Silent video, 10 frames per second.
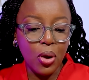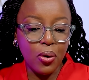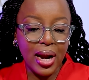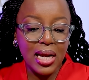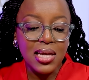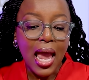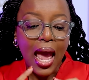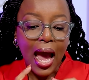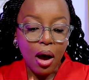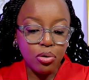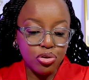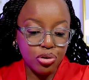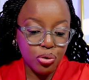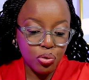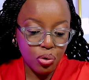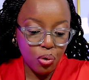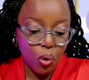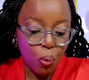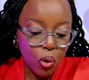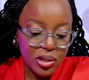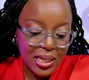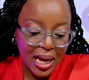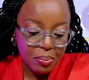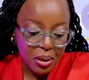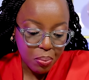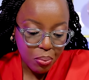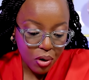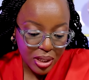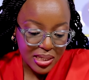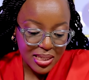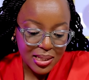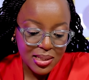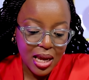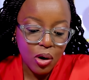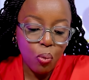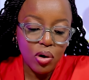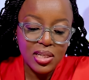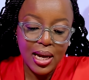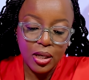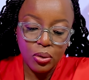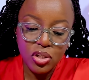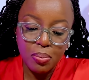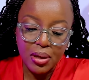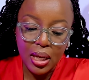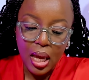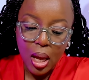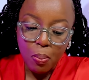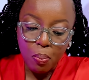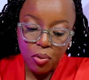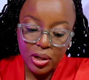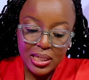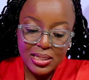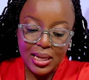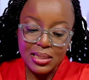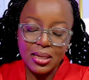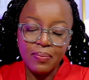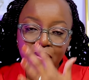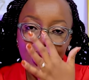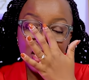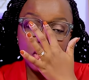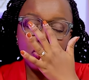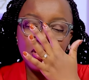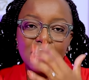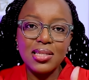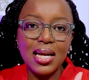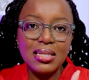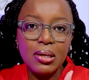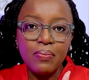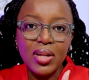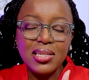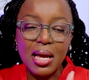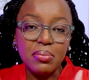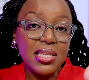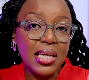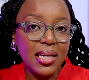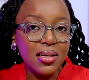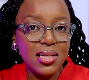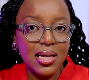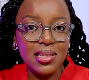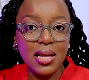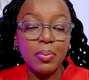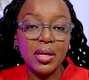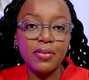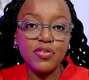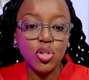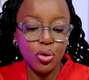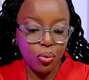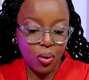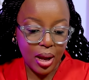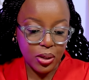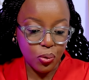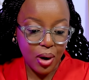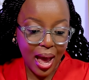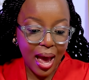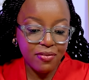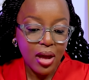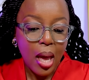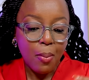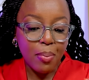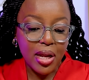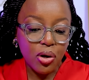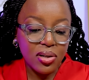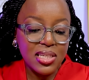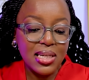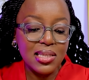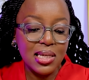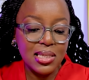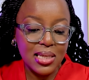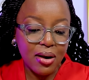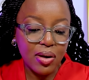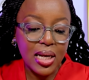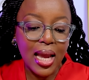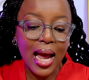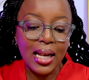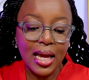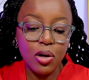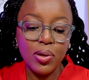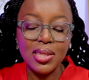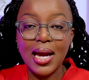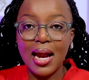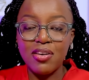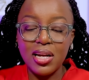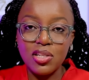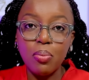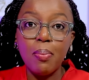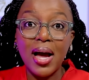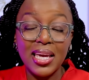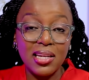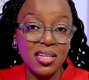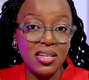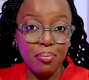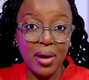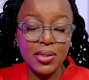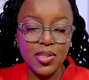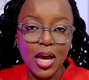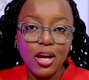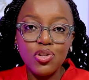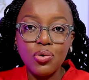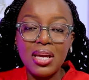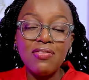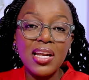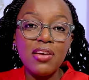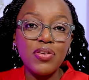All right? How do you know what can be monetized and what cannot be monetized? The truth is that some skills and some gifts you you have may not necessarily align with current market demands so even